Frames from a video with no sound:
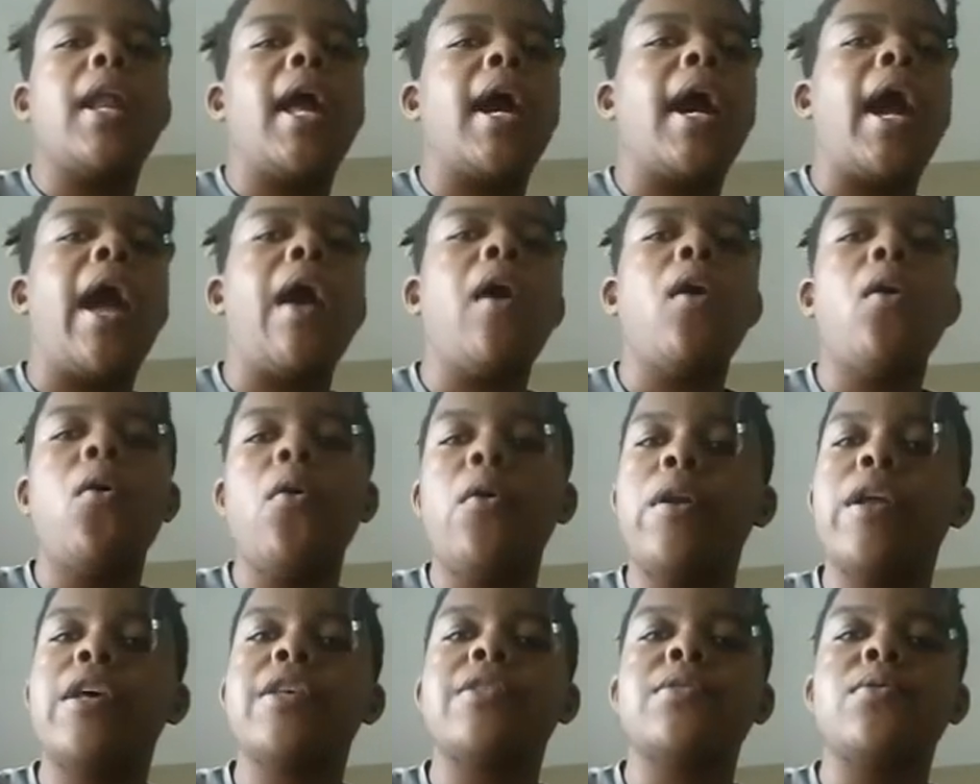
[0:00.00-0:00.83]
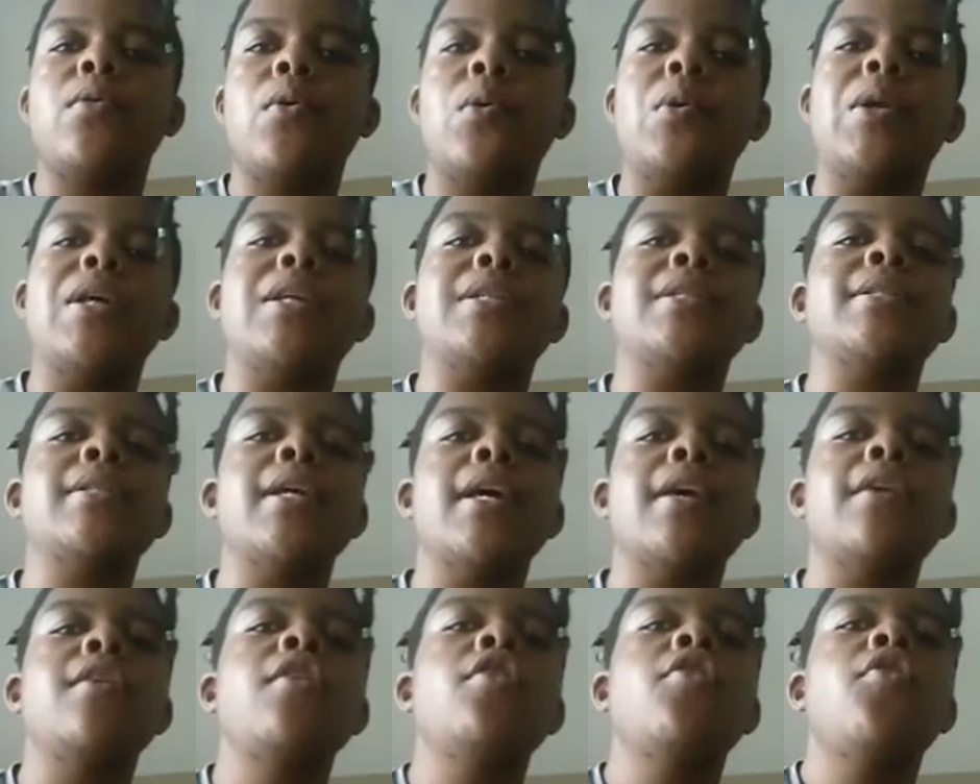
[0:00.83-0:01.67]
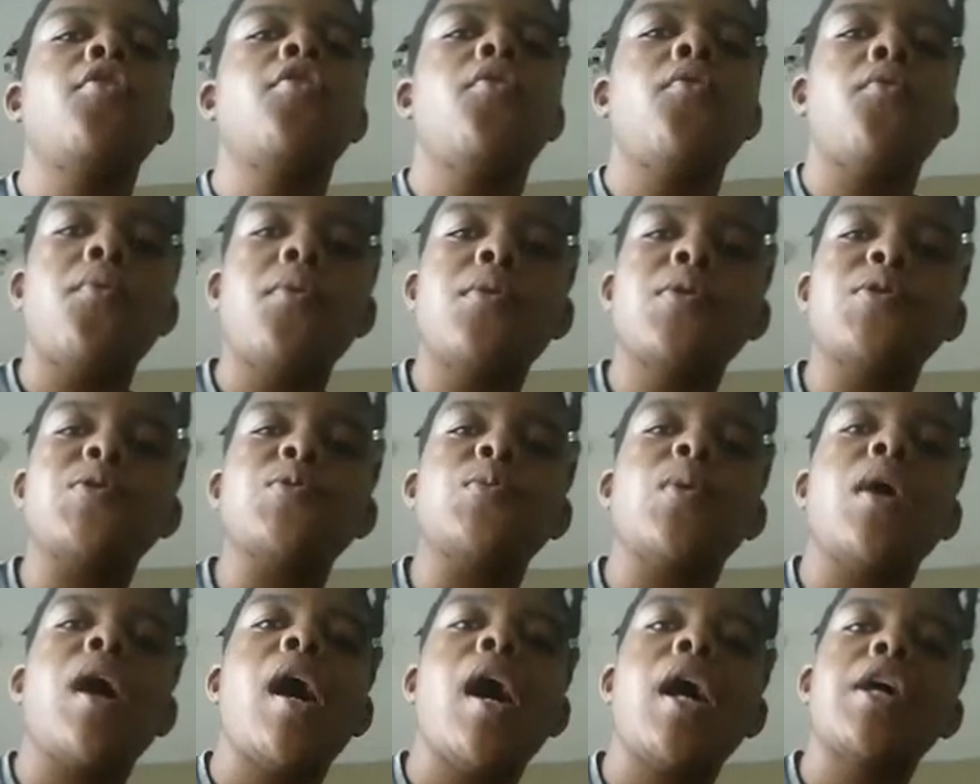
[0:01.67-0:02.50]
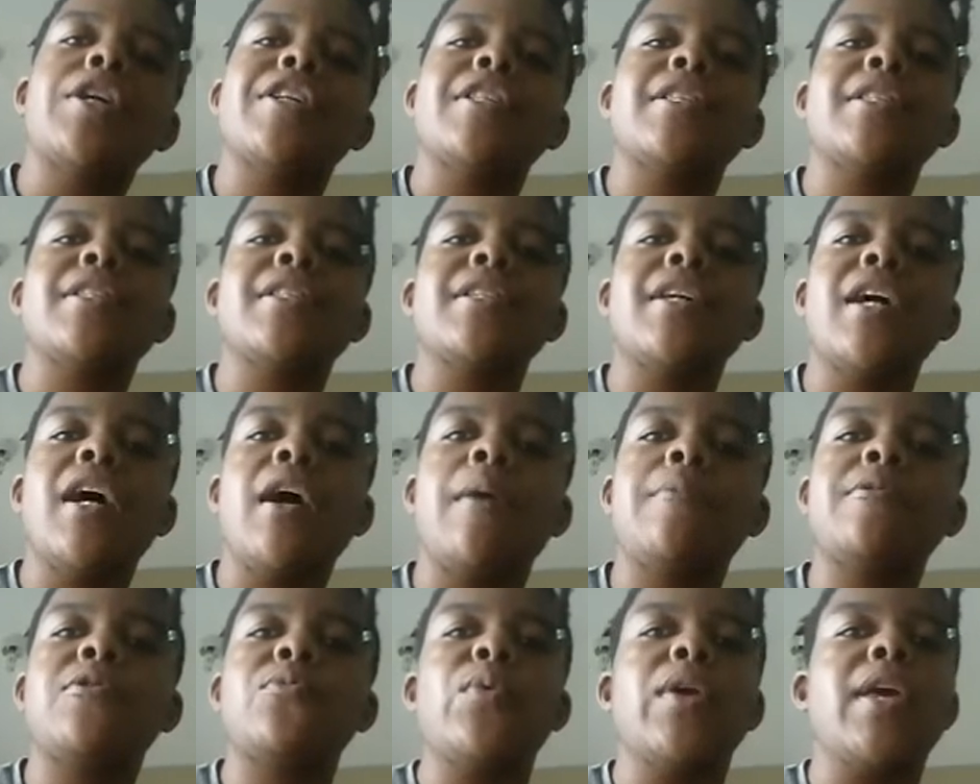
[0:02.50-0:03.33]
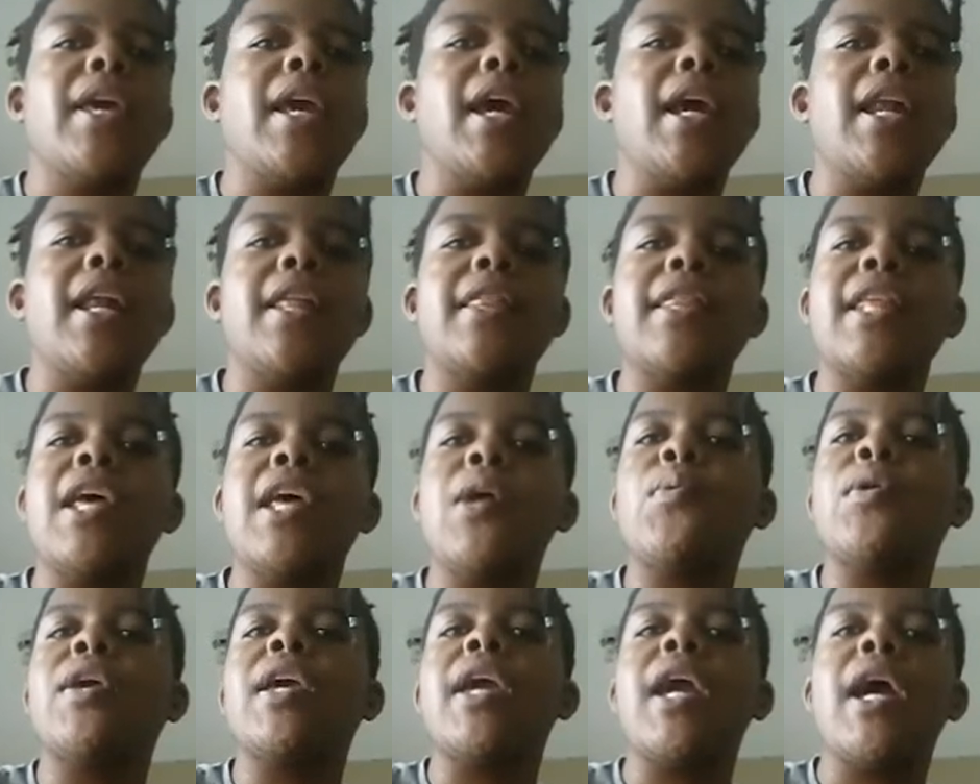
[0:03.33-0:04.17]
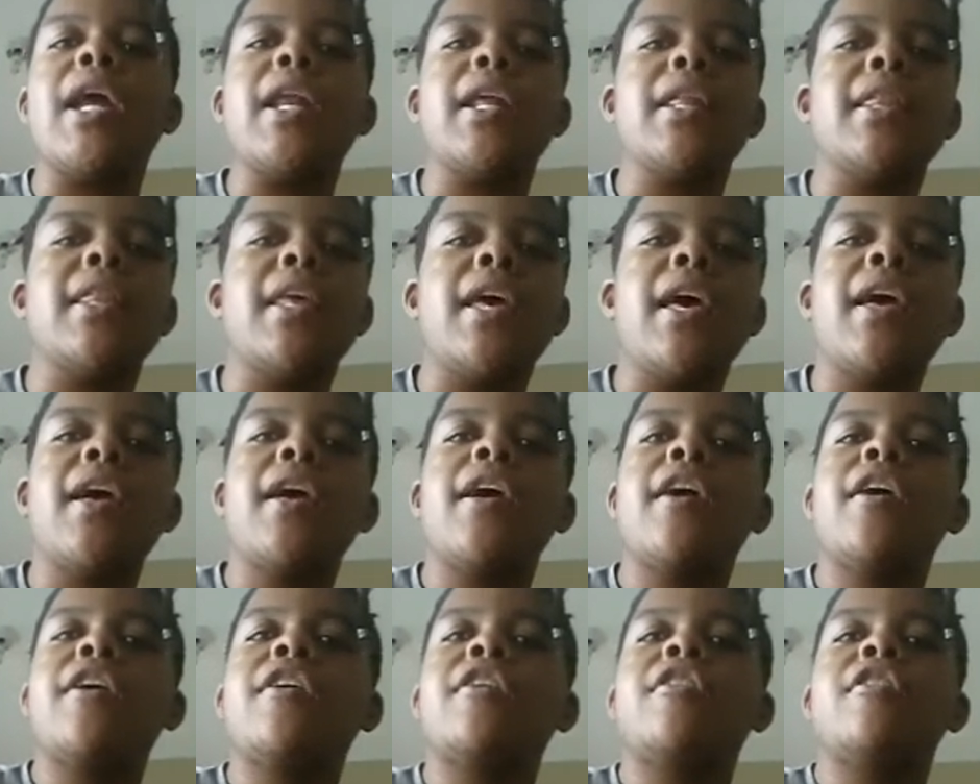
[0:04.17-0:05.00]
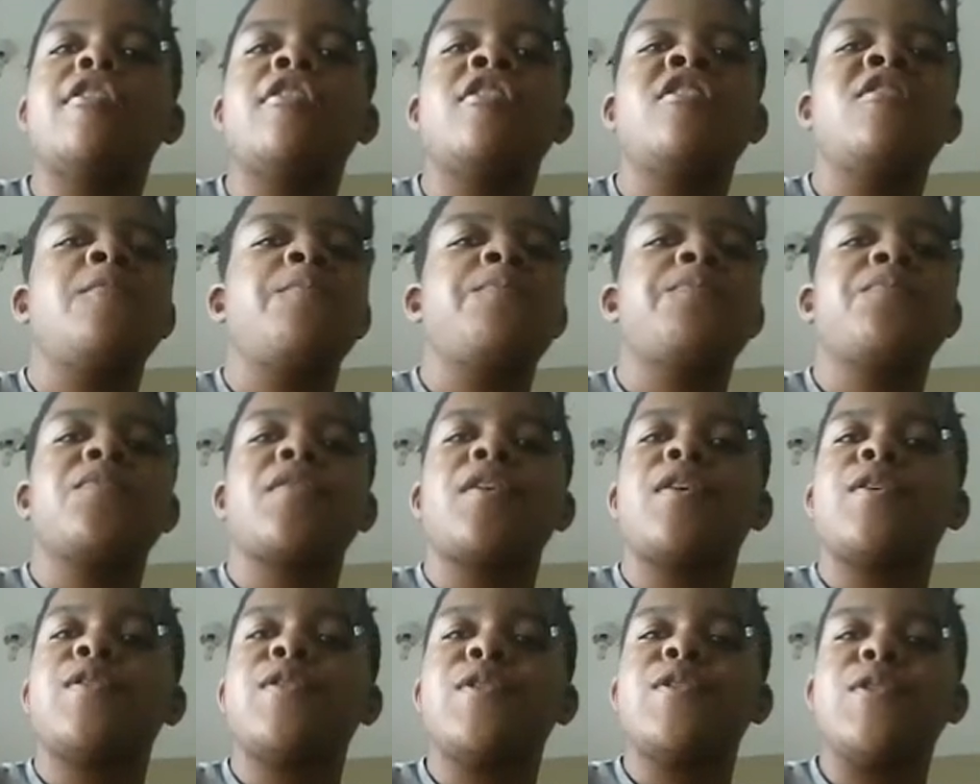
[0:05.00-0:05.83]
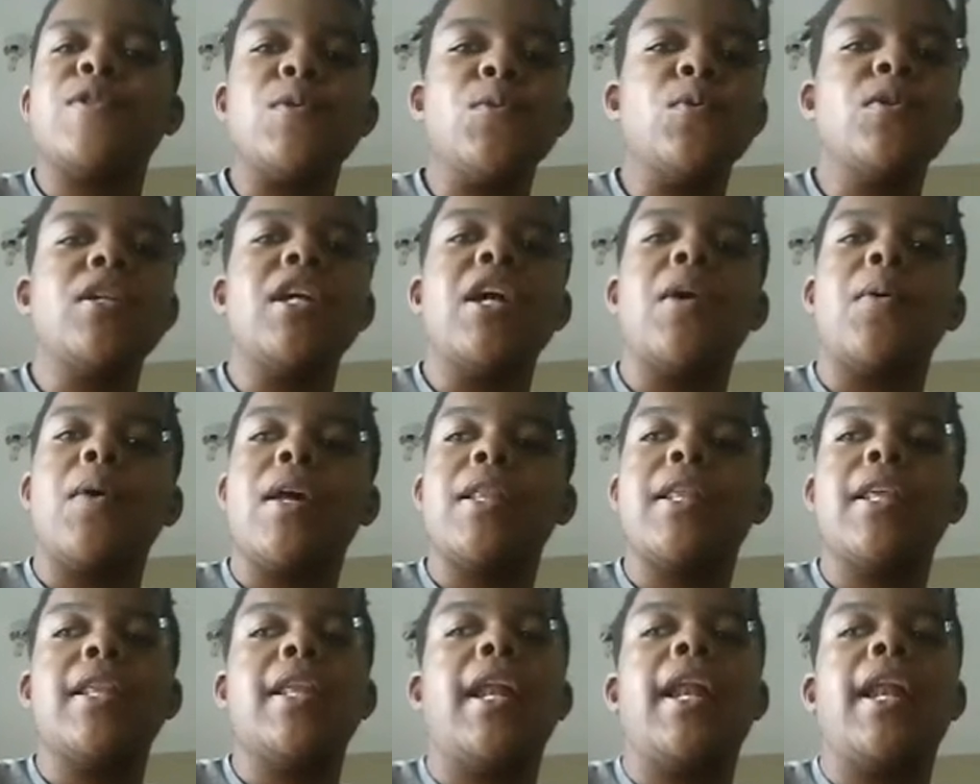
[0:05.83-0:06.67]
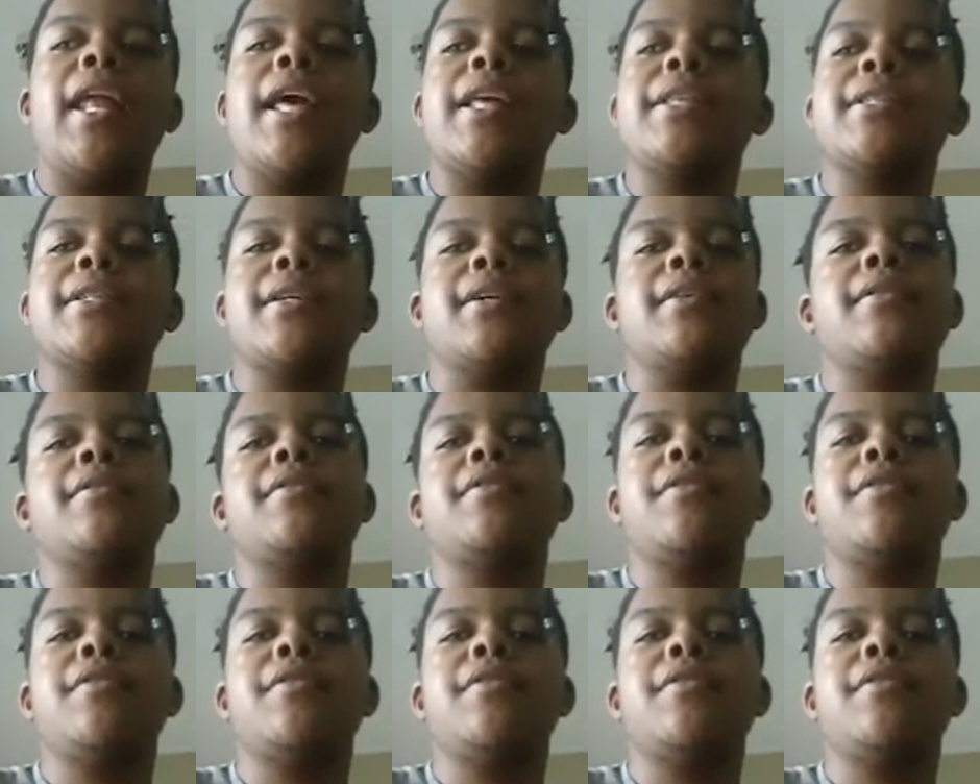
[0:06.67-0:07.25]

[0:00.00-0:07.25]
Like I always, always say, road to 100 subs. We're getting there, we're getting there sooner rather than later.